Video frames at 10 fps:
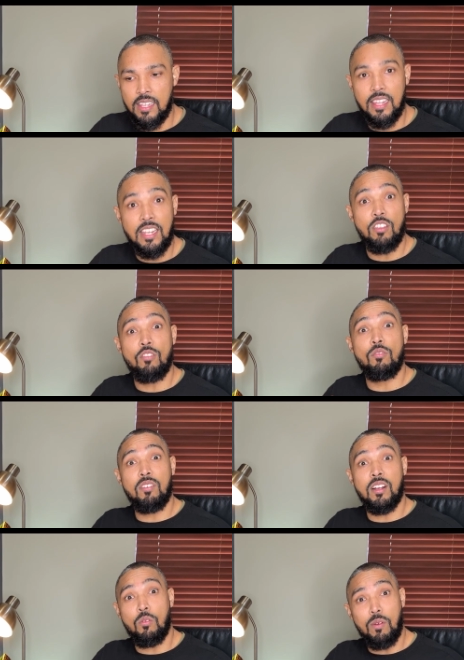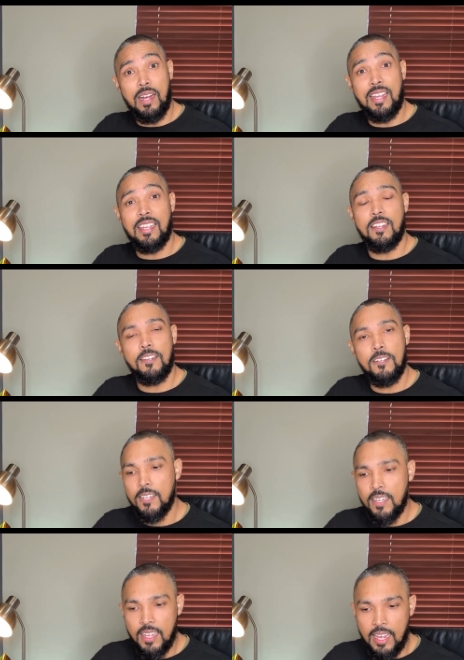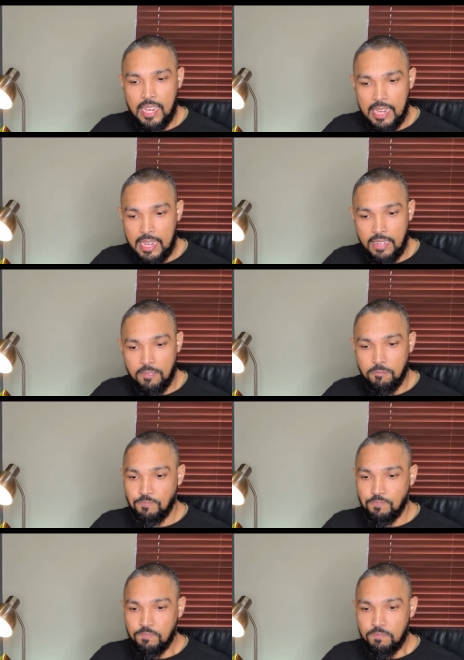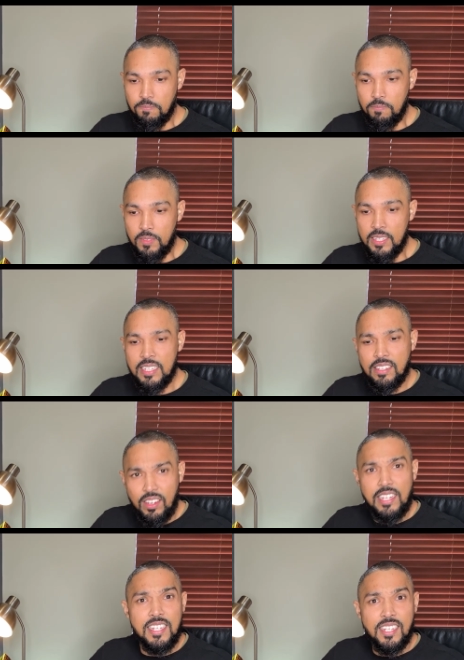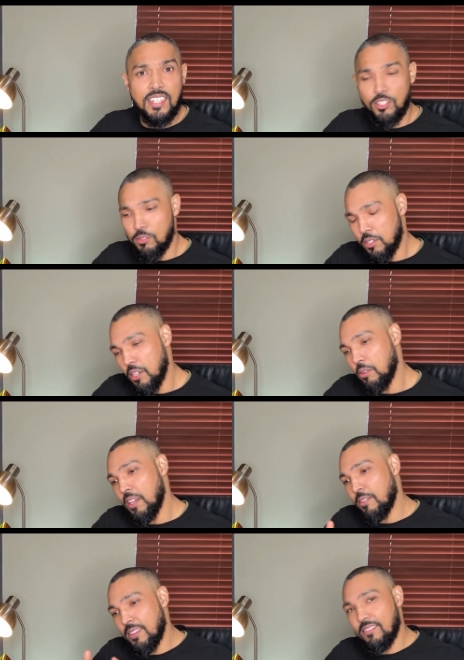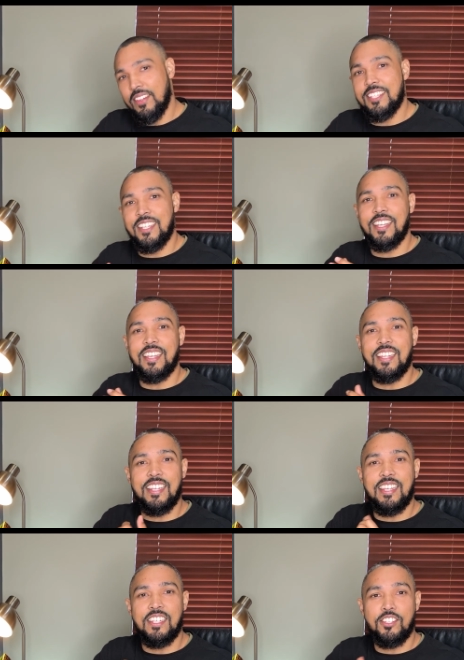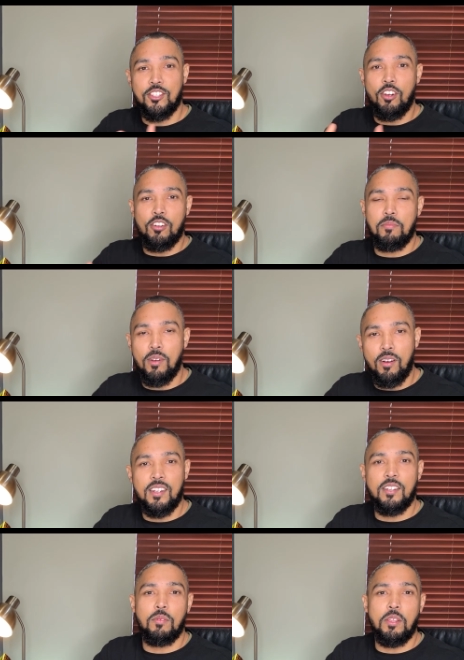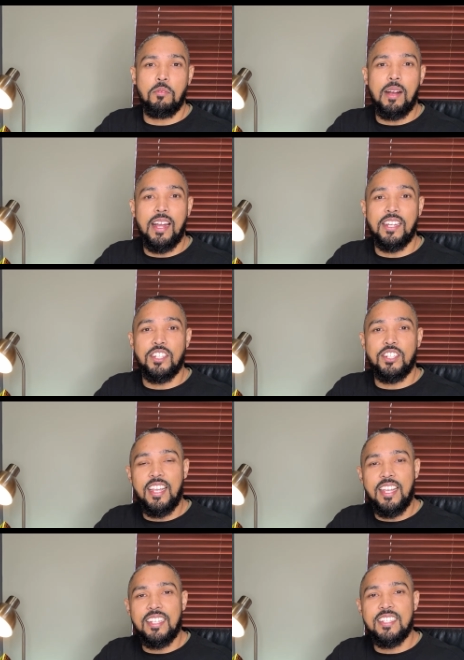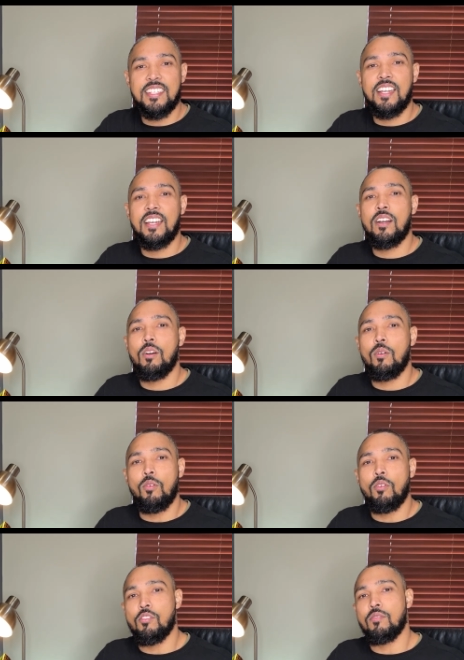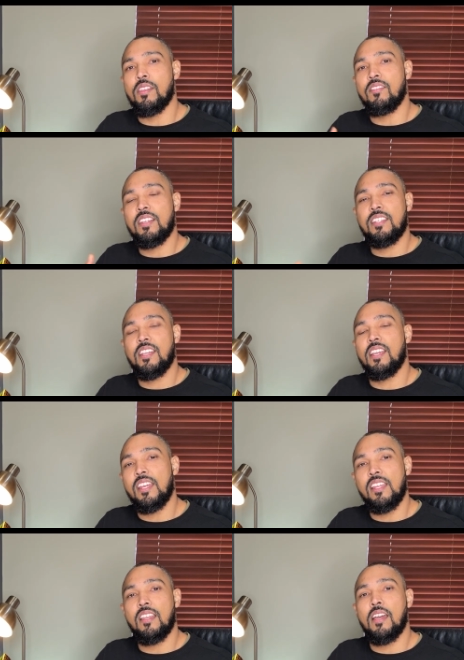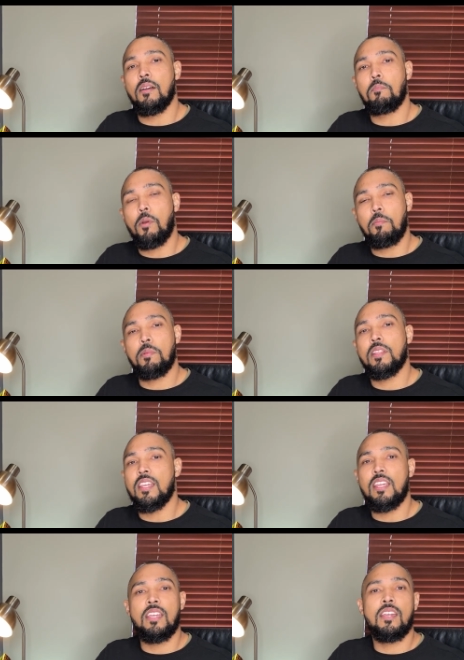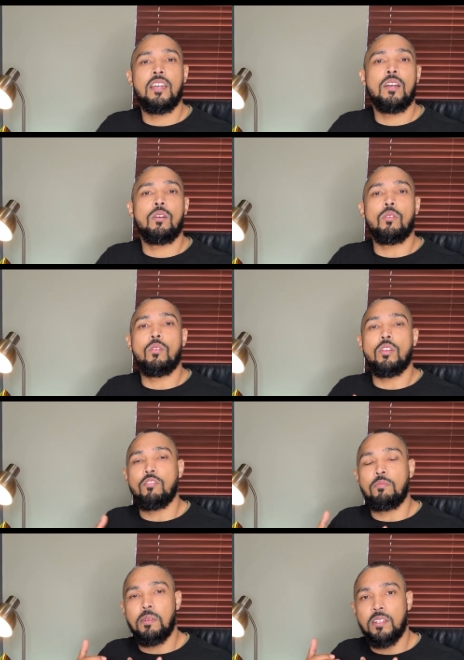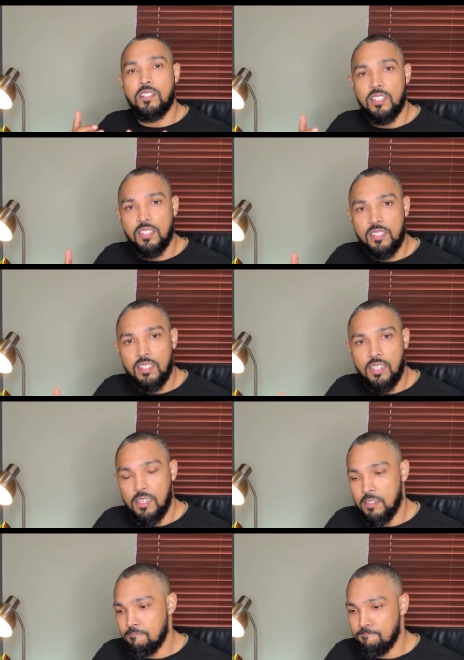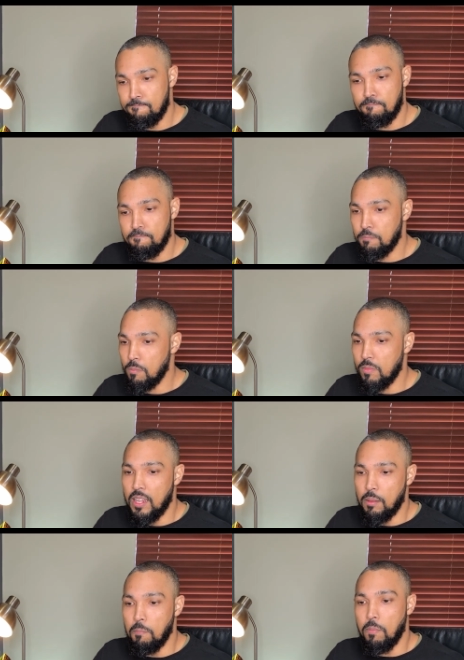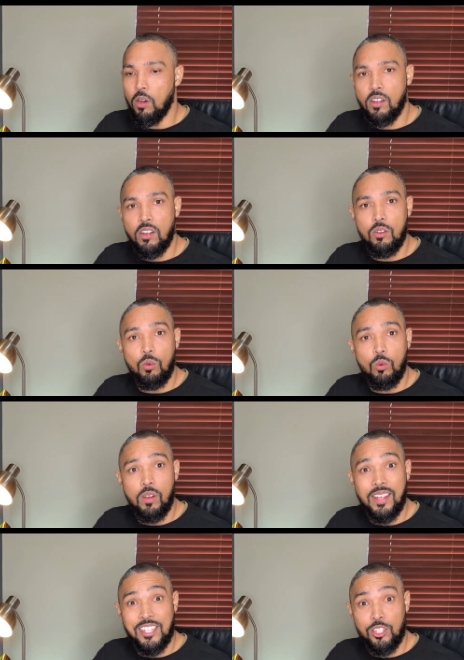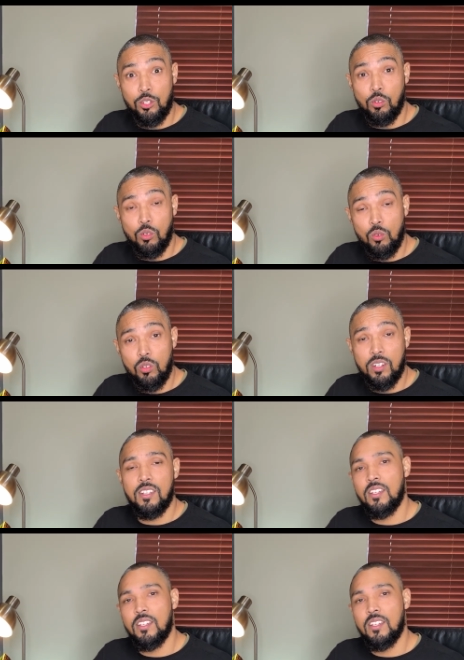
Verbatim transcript: that you've acquired. And investing is usually where you're investing in the stock market, where you're buying shares, or you're investing in property, or you've purchased um, a bond or a sukuk.